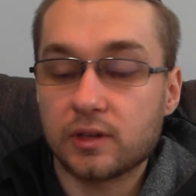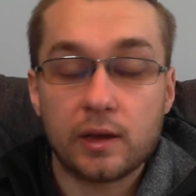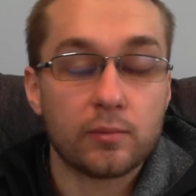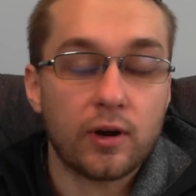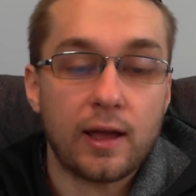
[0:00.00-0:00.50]

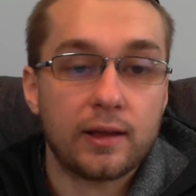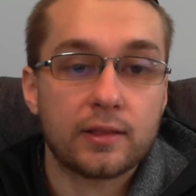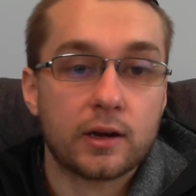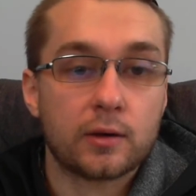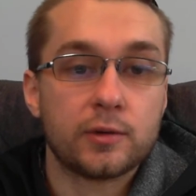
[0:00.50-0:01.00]
same
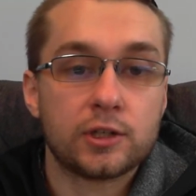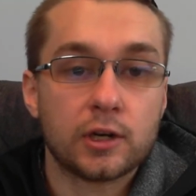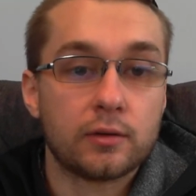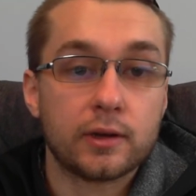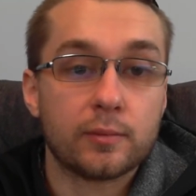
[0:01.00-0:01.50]
bracket that I'll be
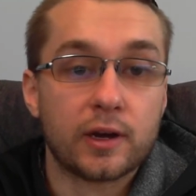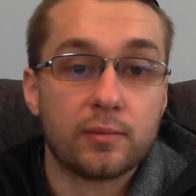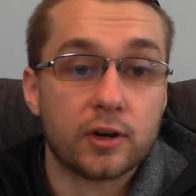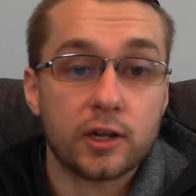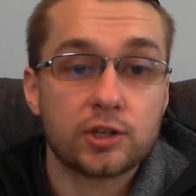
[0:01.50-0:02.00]
showing in my
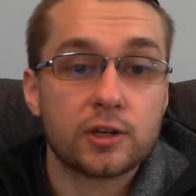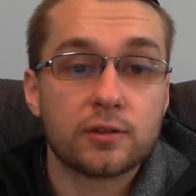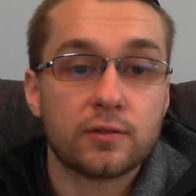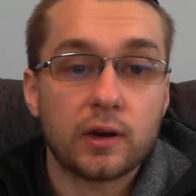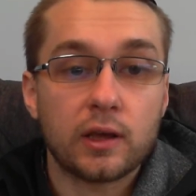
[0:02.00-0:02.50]

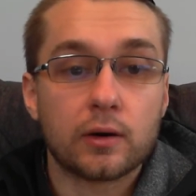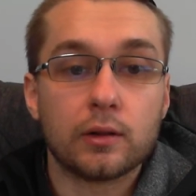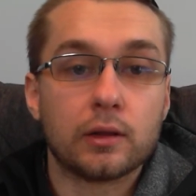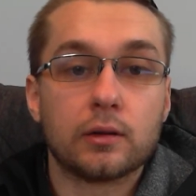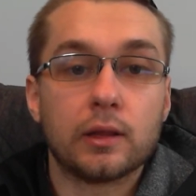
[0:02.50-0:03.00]
predictions
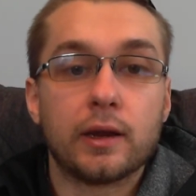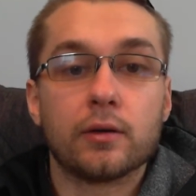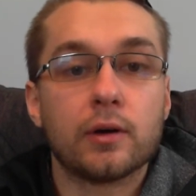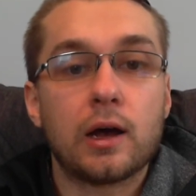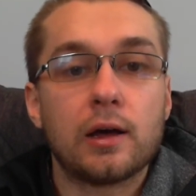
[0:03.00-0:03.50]
video a little
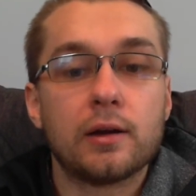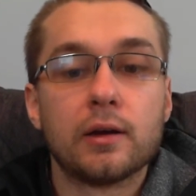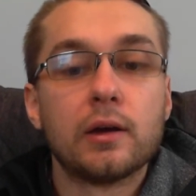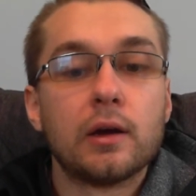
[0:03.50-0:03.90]
later on.